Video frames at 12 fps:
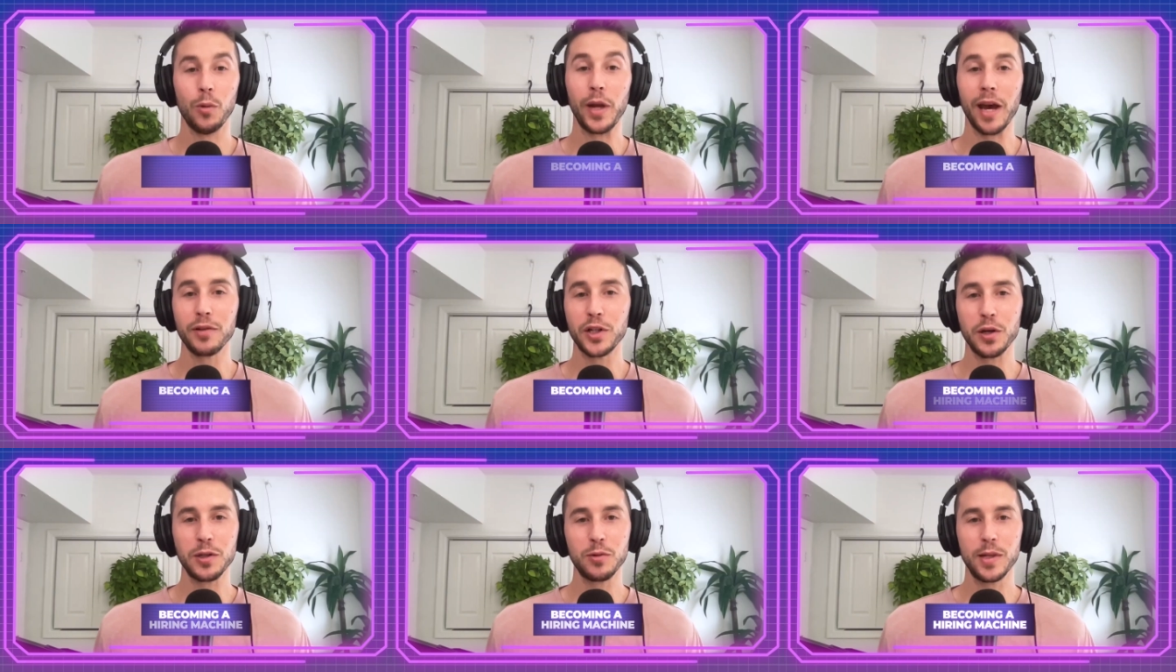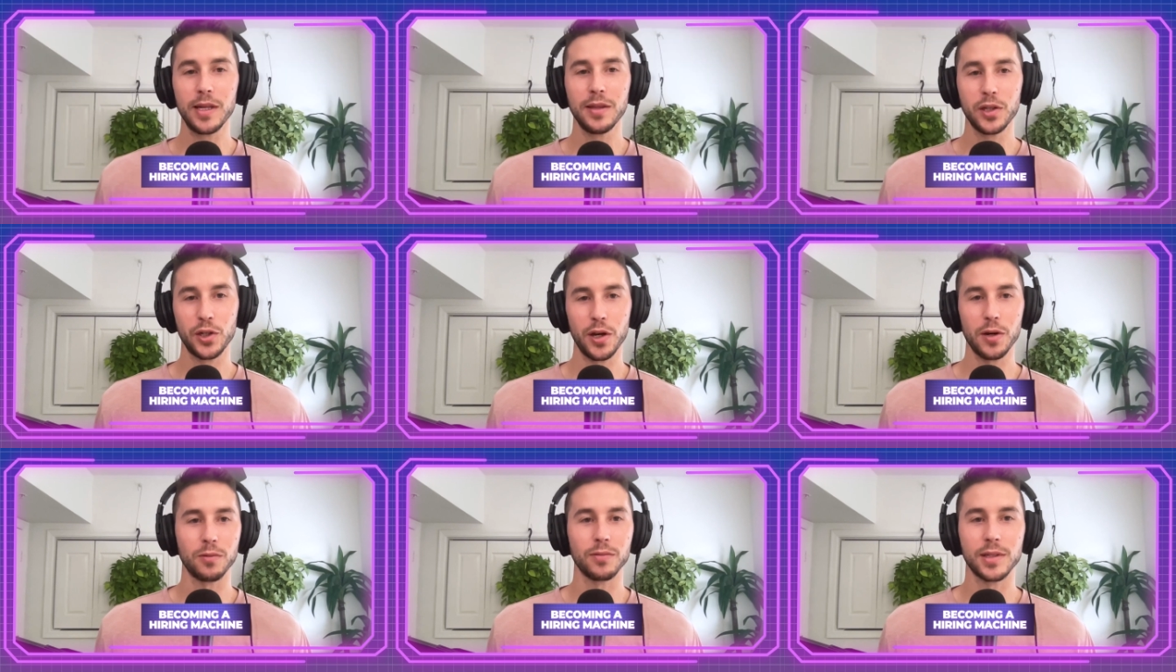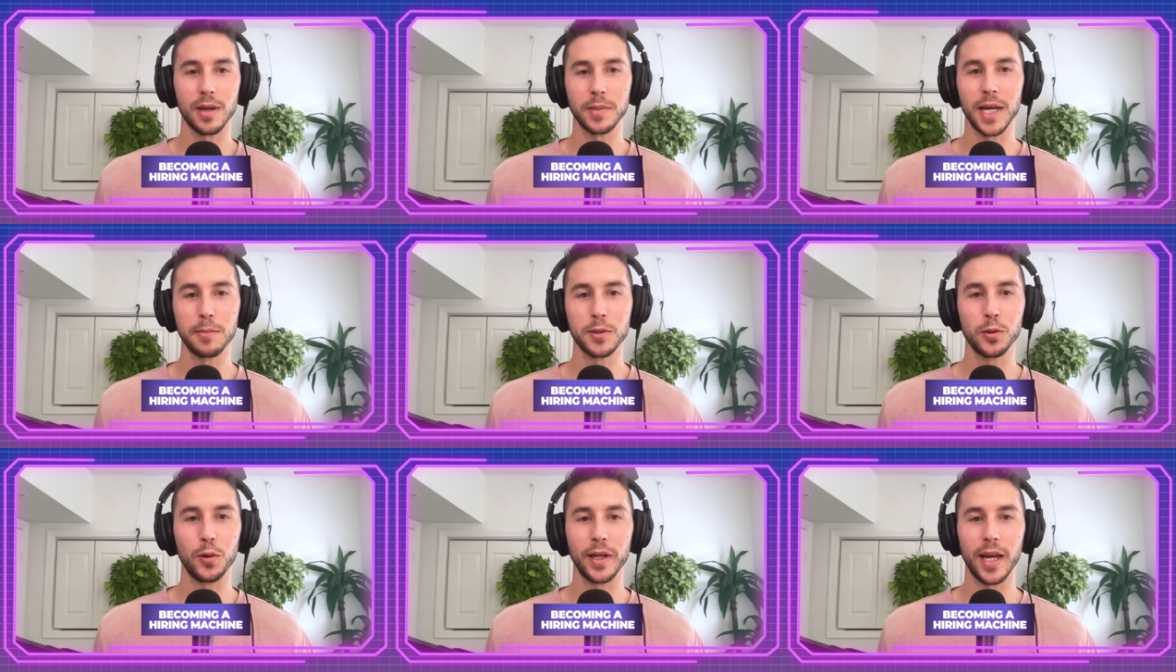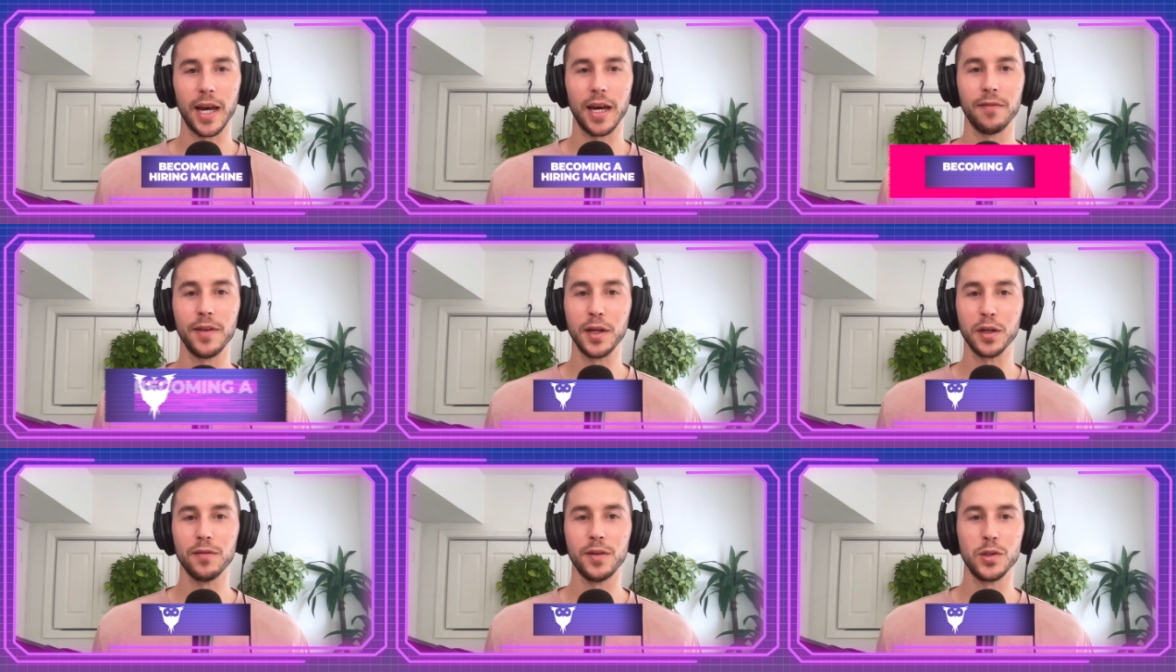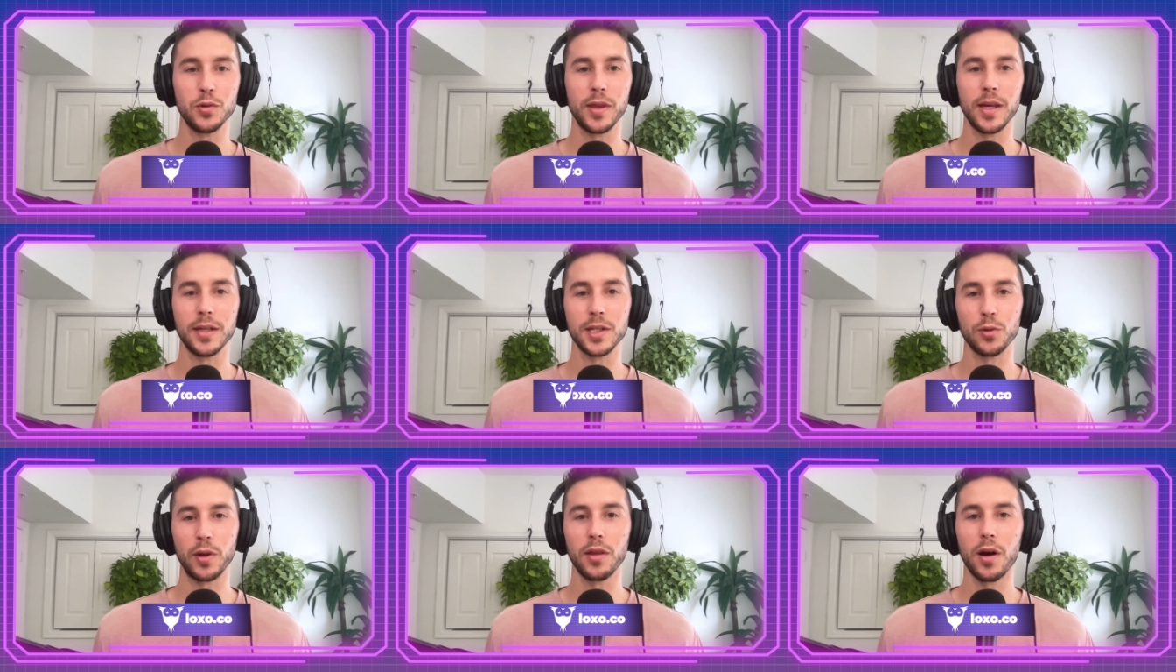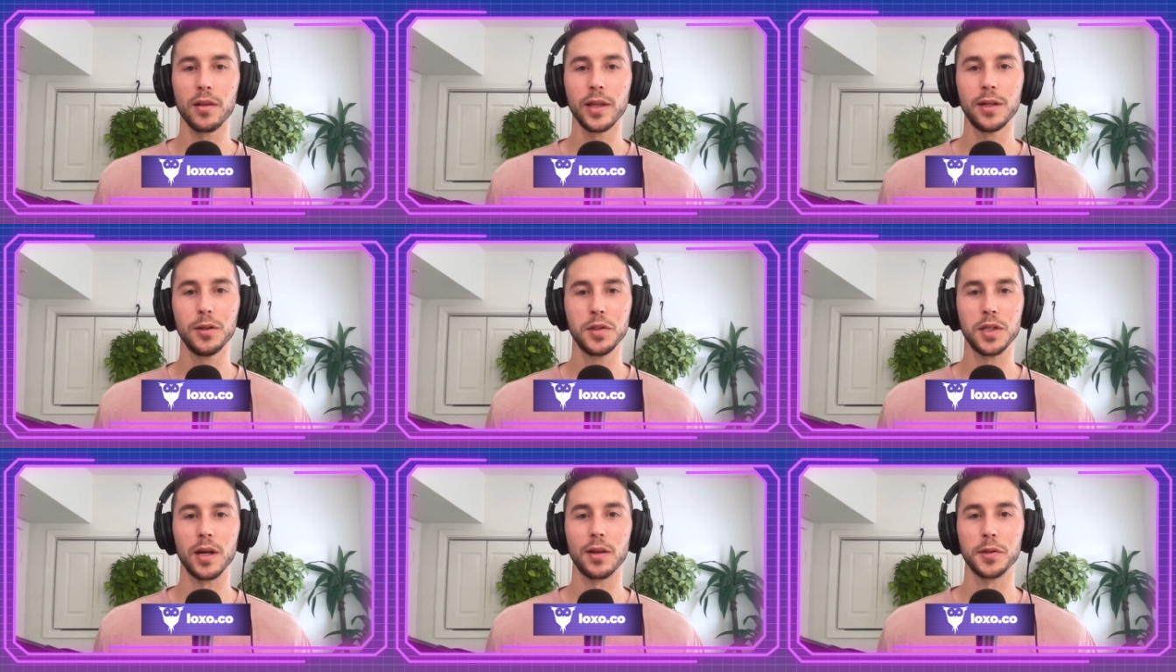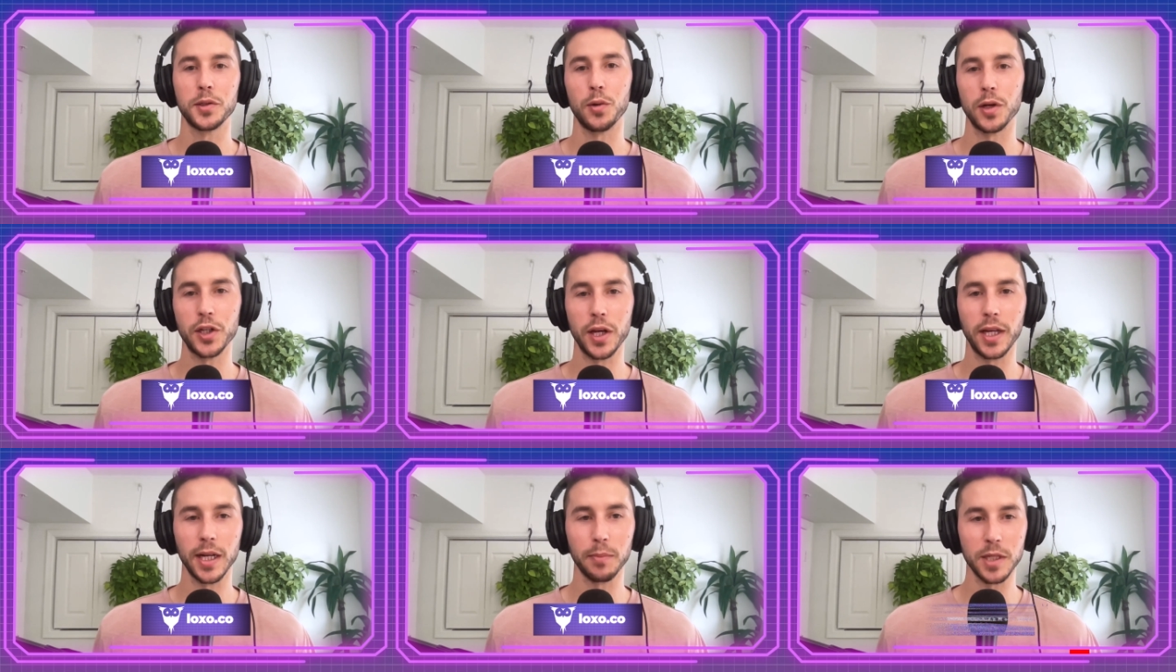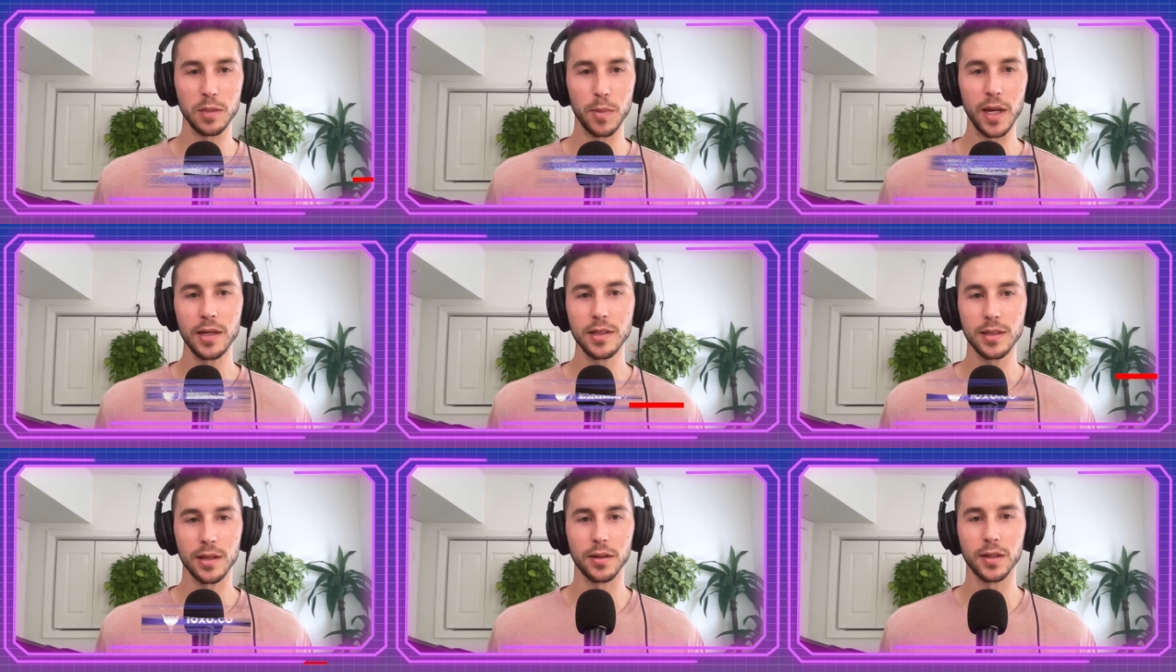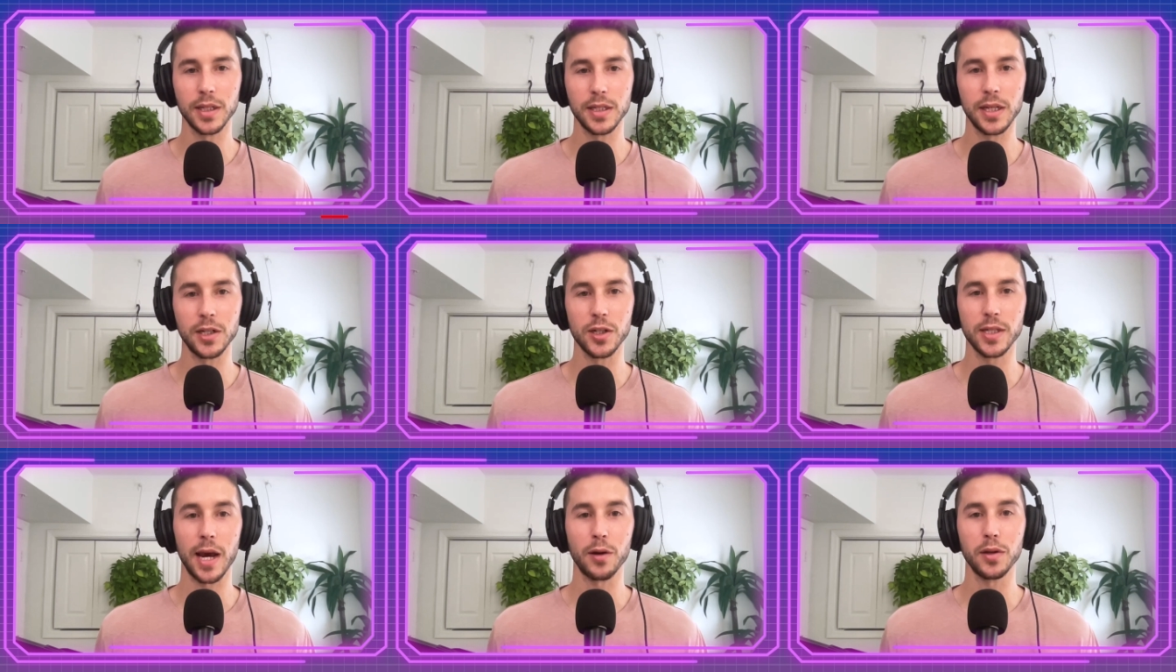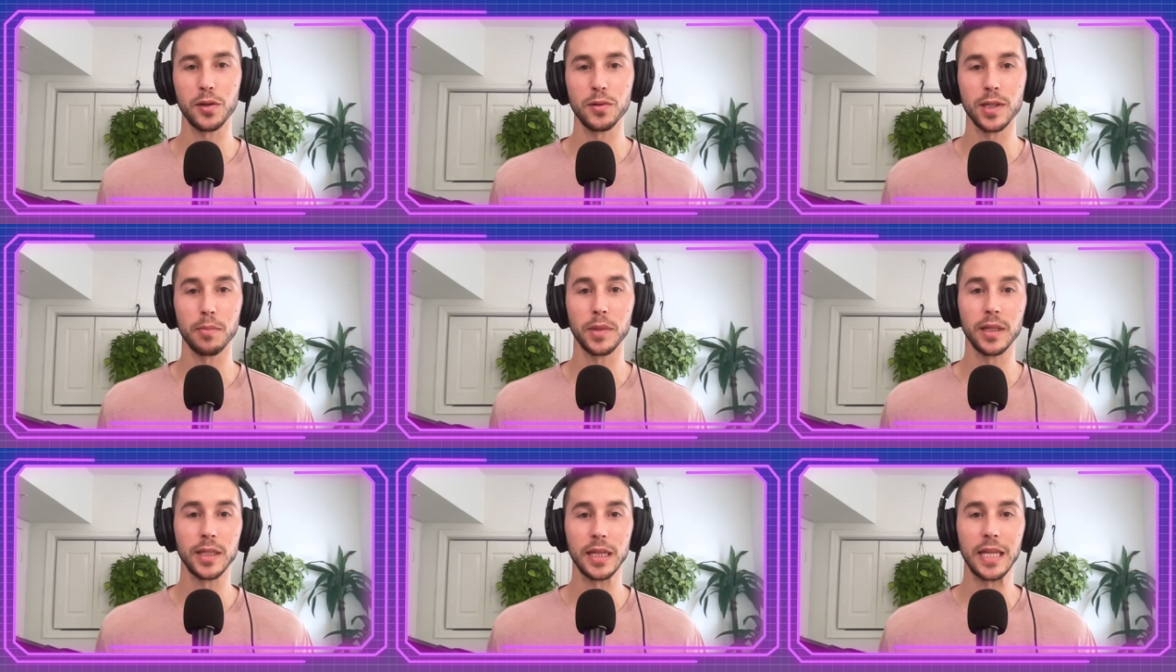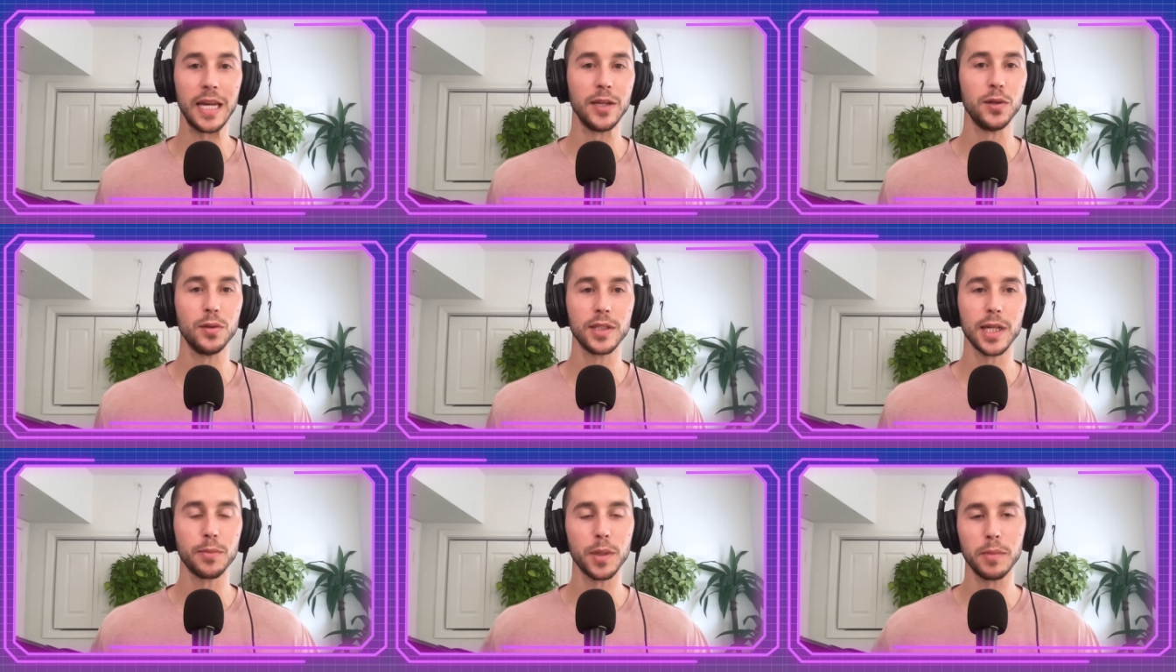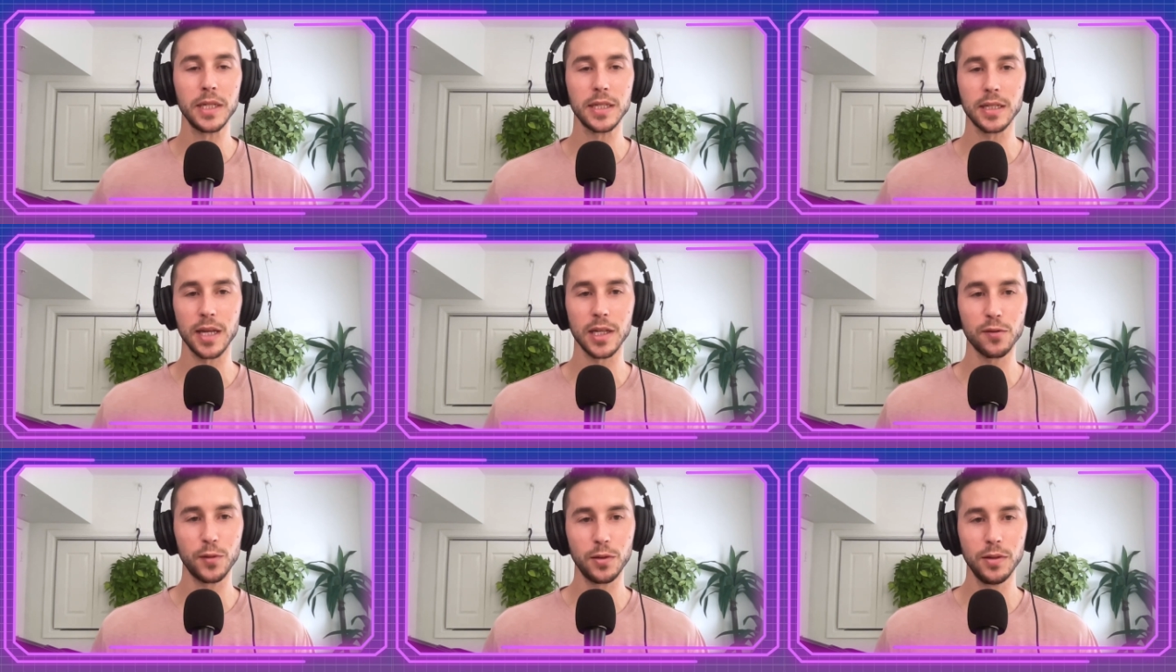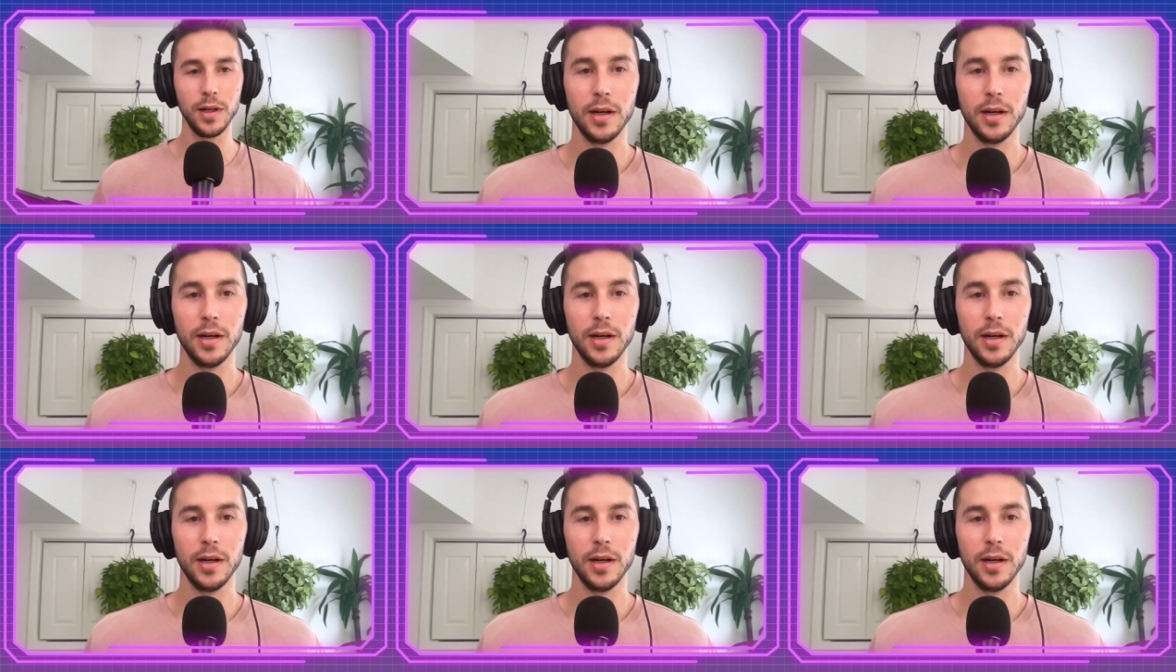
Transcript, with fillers: We have shows within the show. Sometimes we're going to have interviews with industry thought leaders and others who are shaking up the space, and they're going to teach us how to do something that they do that's helped them be successful.